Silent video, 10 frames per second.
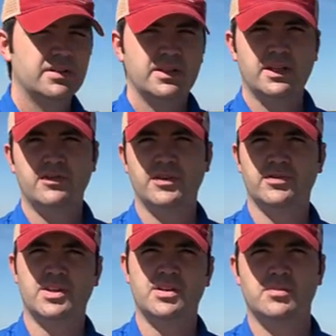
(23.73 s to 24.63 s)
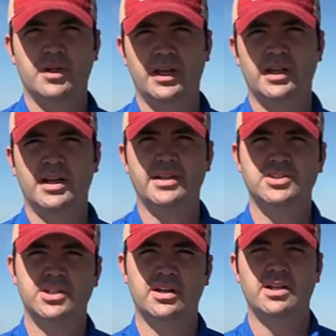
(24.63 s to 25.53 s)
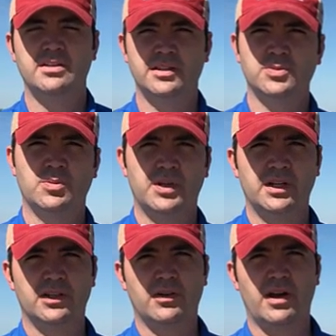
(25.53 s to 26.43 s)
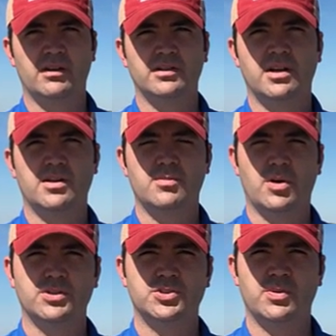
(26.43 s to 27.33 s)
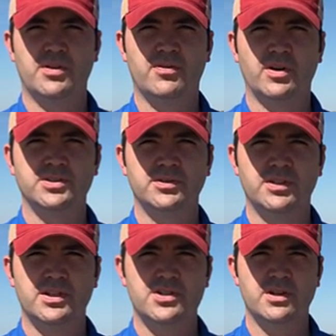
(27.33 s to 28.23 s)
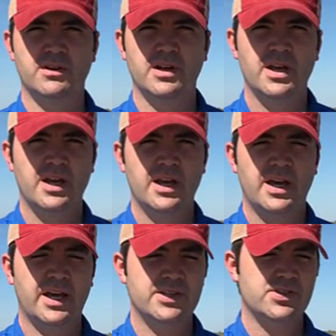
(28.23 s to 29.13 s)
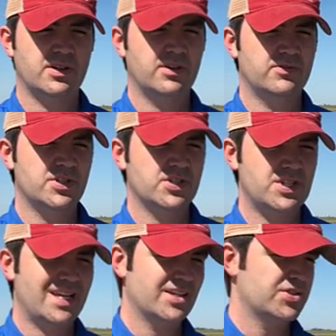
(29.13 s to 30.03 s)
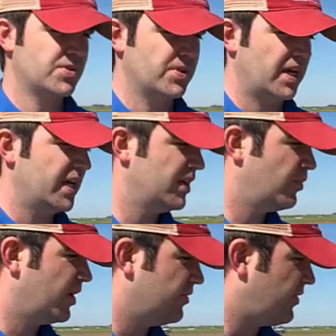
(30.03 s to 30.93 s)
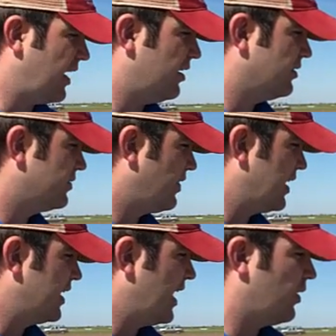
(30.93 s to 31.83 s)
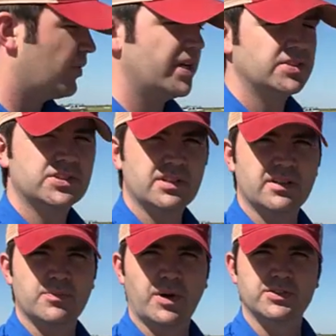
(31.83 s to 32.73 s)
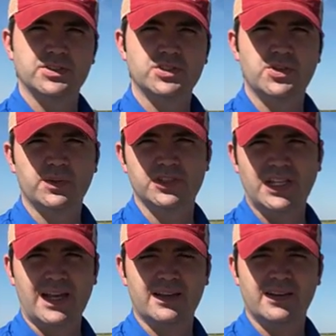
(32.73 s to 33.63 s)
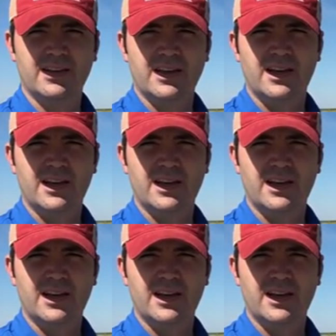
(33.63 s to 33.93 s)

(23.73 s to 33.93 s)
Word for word: DD50 planting date study. This one went in the ground on March 21st of this year. As of just yesterday, we found, finally now reached uh, emergence to a stand.